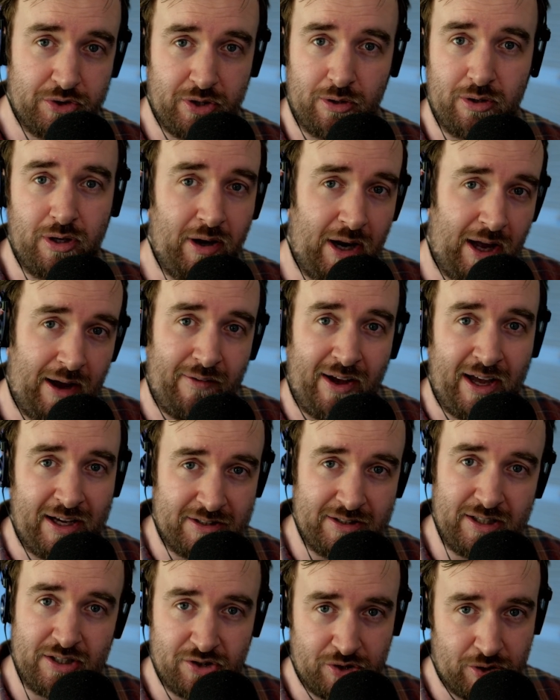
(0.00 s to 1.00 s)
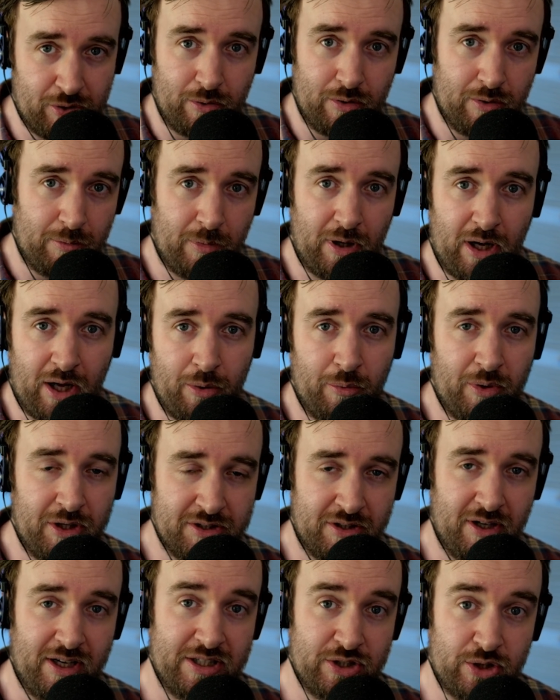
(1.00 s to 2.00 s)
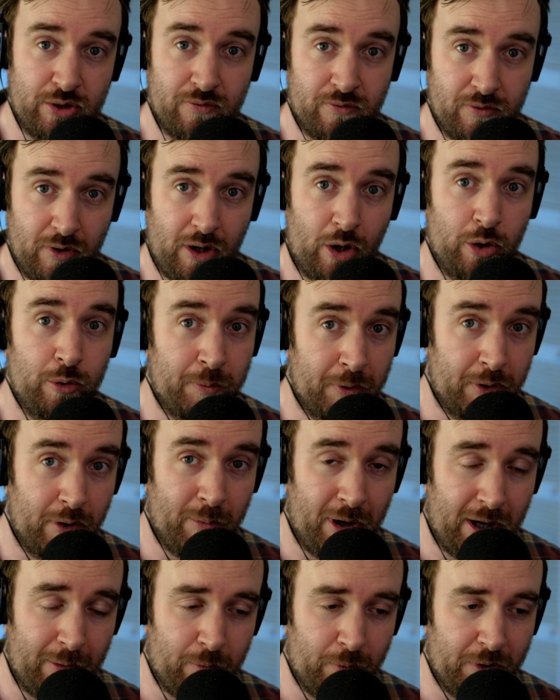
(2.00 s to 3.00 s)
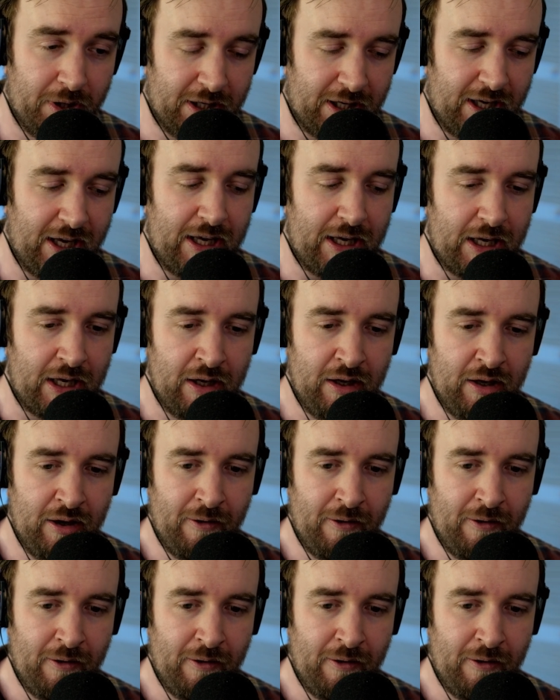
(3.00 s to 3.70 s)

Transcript: so you don't have access to them otherwise unless you've opened them up with a key.